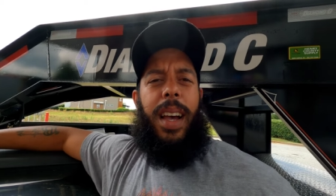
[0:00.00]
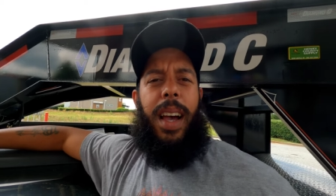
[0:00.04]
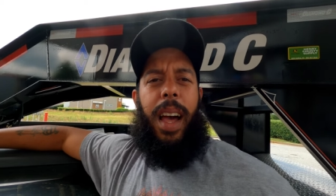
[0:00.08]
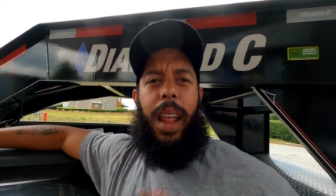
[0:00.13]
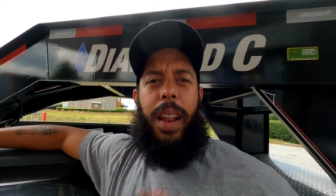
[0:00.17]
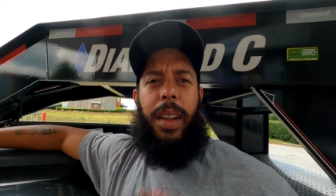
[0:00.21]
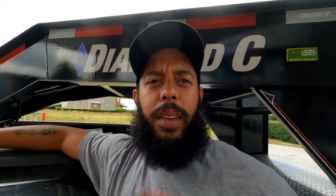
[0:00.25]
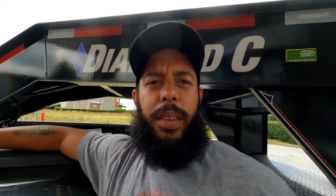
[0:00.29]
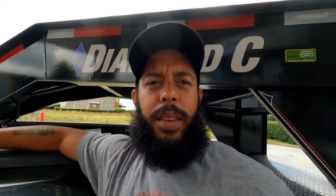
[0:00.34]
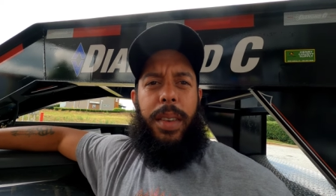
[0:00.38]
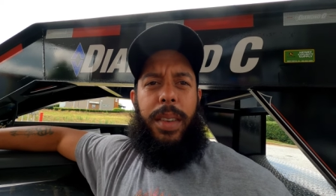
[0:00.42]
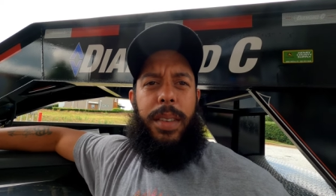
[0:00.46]

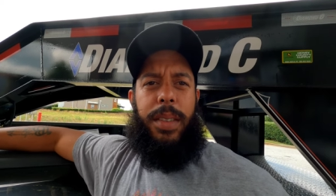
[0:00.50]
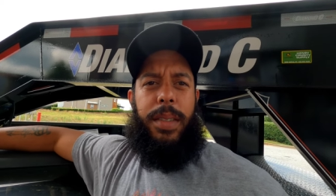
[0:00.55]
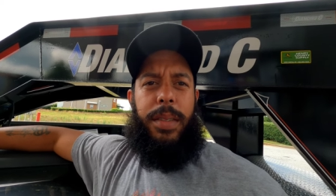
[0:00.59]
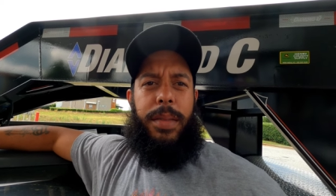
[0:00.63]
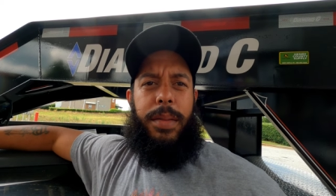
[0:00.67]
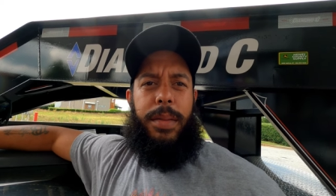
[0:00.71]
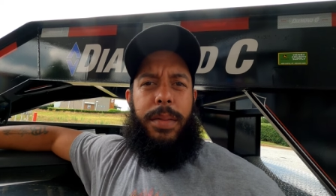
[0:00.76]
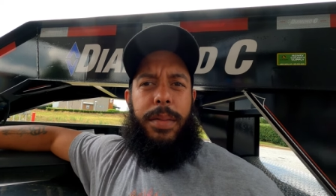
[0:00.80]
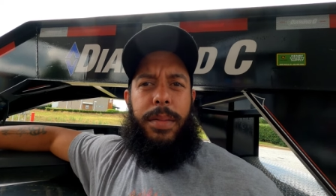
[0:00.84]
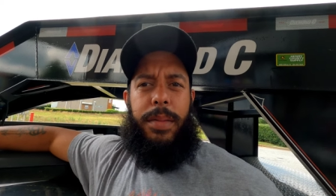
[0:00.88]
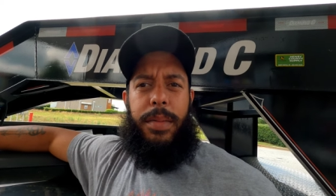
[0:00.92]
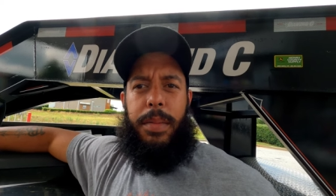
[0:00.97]
I don't
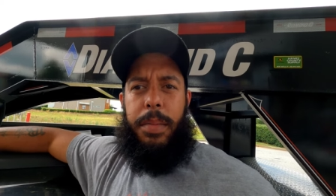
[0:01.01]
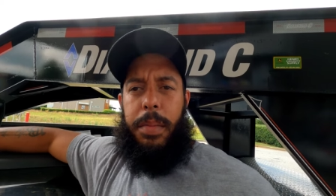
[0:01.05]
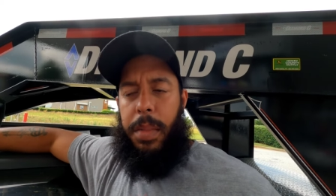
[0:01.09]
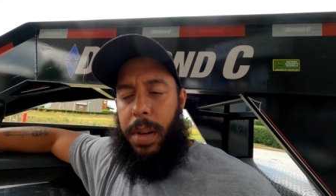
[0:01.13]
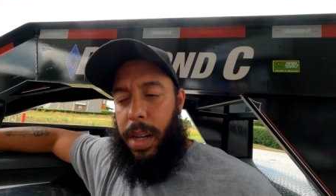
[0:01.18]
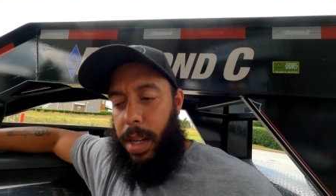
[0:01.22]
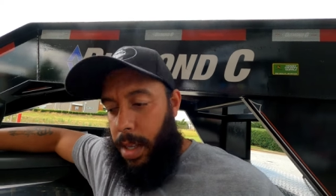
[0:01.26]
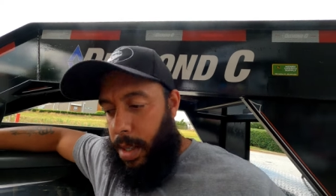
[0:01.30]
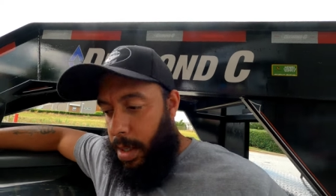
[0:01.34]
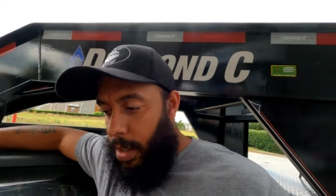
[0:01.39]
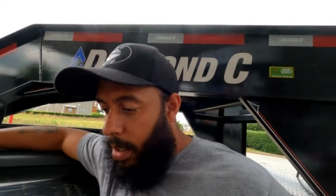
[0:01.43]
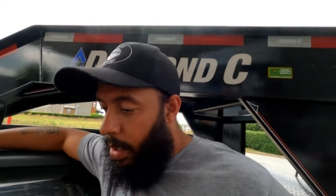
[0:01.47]
know.
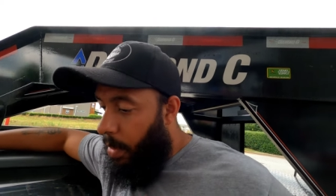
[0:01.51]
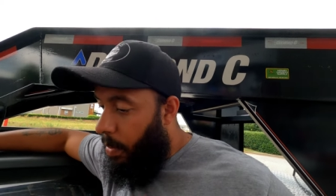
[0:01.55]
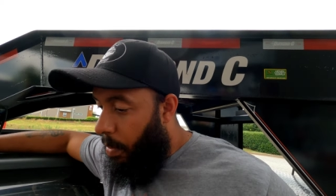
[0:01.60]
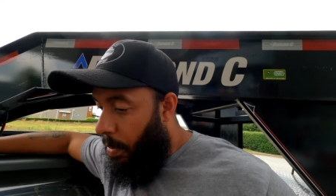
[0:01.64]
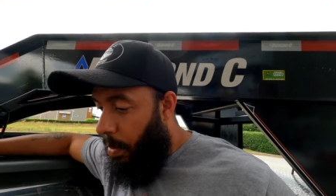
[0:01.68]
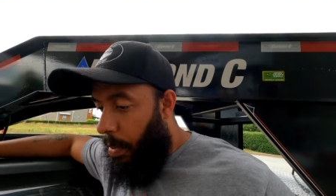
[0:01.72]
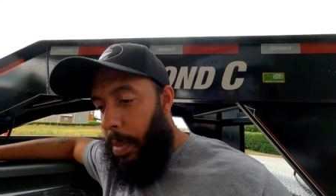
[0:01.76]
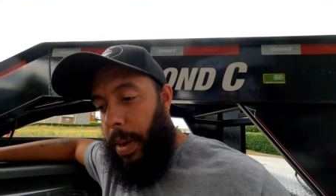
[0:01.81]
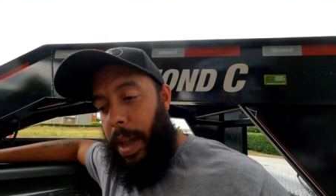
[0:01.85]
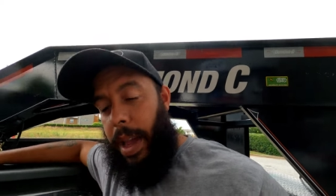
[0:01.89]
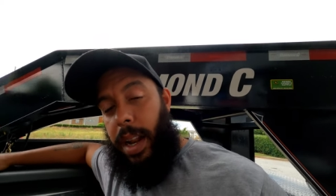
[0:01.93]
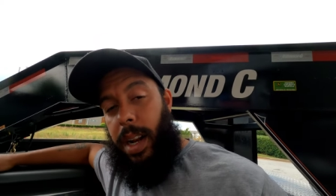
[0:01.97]
But
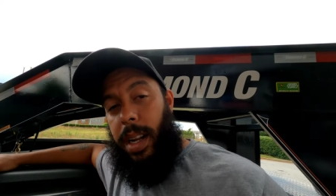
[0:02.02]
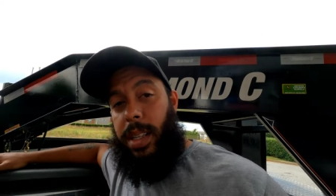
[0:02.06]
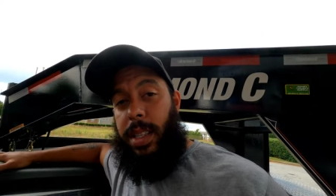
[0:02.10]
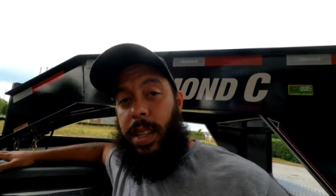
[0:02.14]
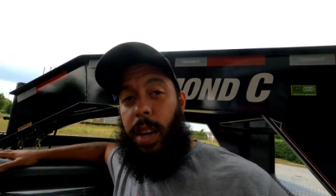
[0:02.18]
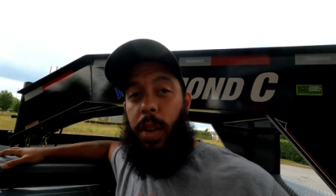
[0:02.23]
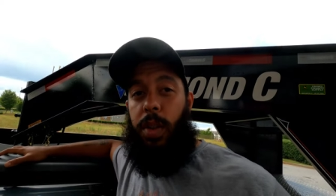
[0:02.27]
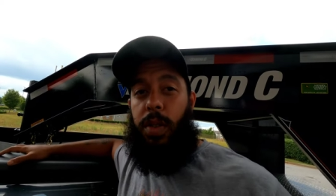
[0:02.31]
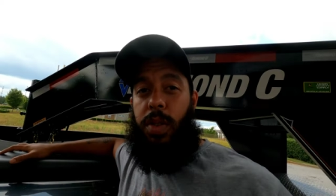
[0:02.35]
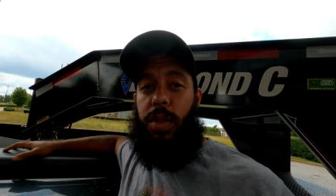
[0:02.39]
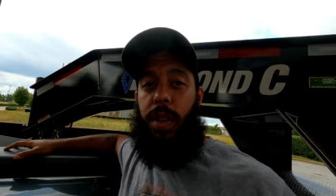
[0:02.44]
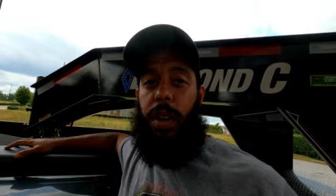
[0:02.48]
man, a
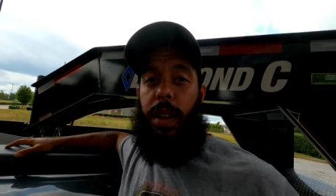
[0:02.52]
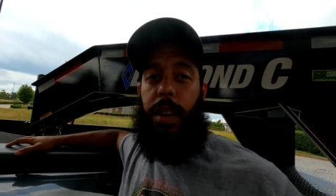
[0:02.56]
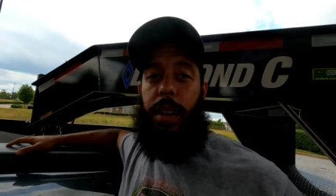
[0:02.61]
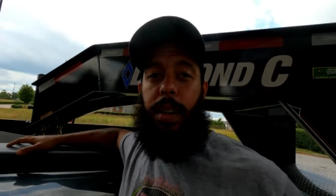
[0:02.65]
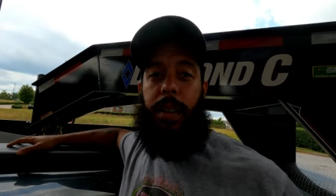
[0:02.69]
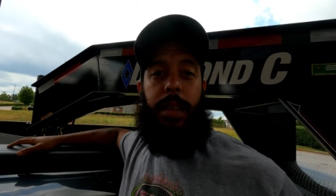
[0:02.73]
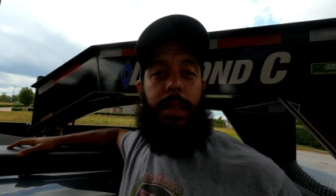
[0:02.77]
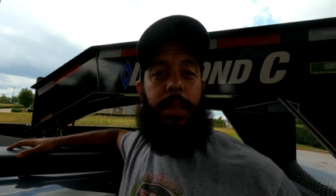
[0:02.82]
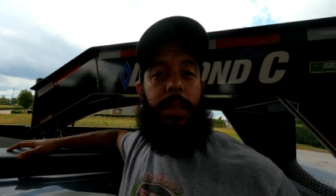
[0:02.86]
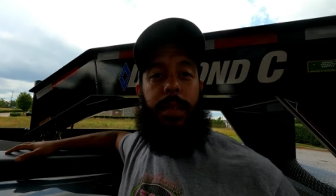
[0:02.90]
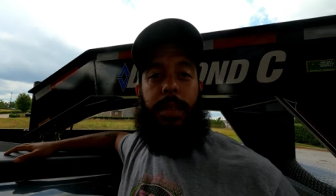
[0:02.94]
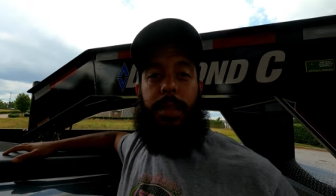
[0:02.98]
tow truck,
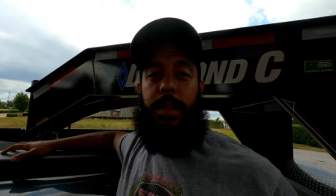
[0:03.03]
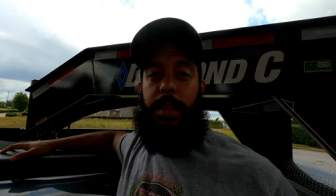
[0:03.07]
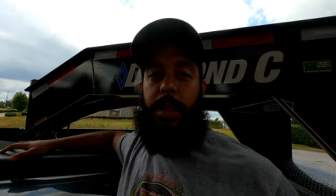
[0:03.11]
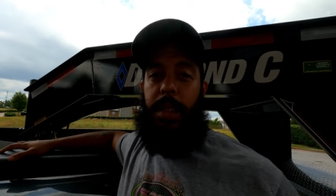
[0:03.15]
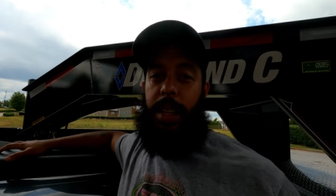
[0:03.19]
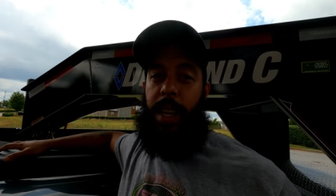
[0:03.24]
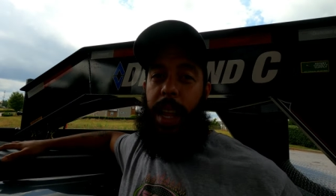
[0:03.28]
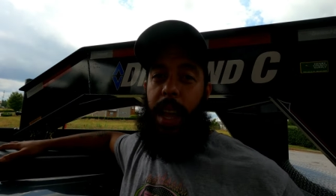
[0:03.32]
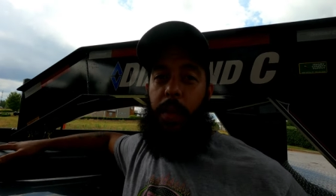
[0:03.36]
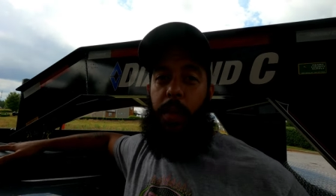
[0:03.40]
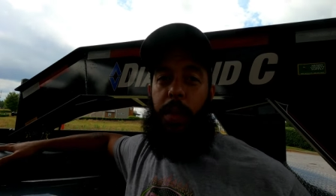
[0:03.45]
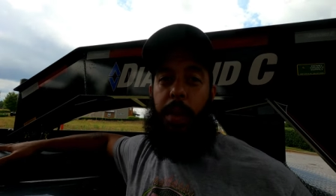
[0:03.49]

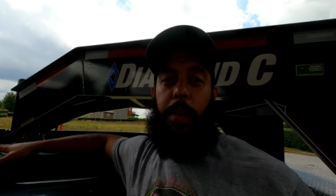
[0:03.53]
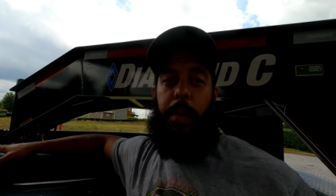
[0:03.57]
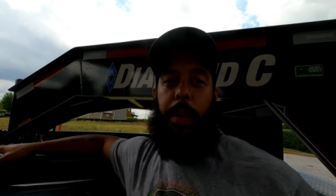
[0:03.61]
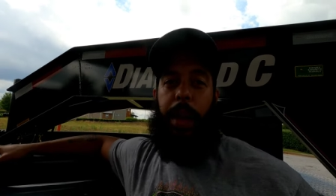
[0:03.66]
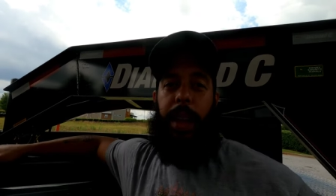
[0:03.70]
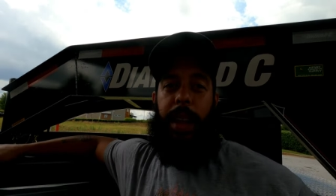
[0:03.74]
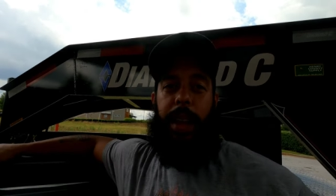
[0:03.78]
that would